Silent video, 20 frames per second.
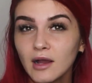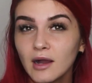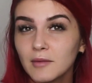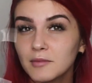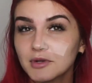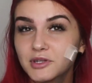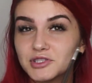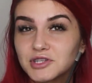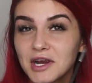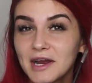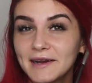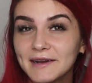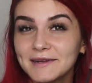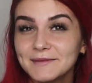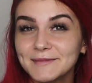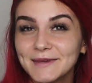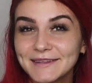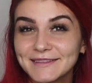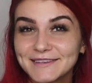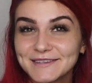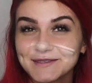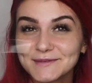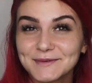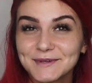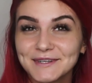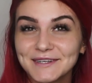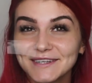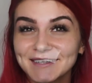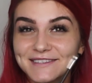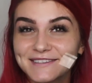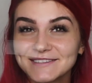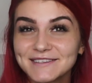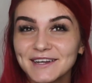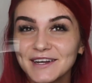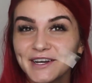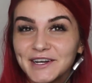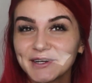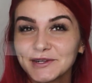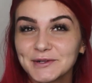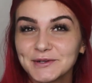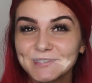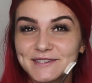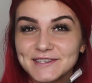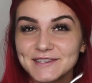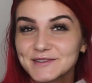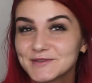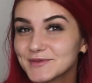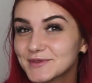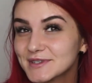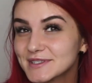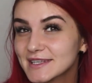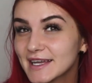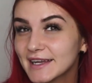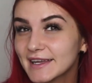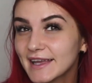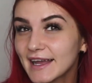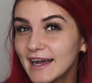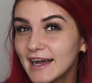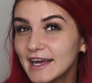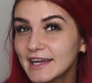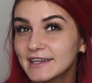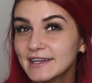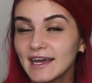I'm going to try and make this one as close to this one as I can.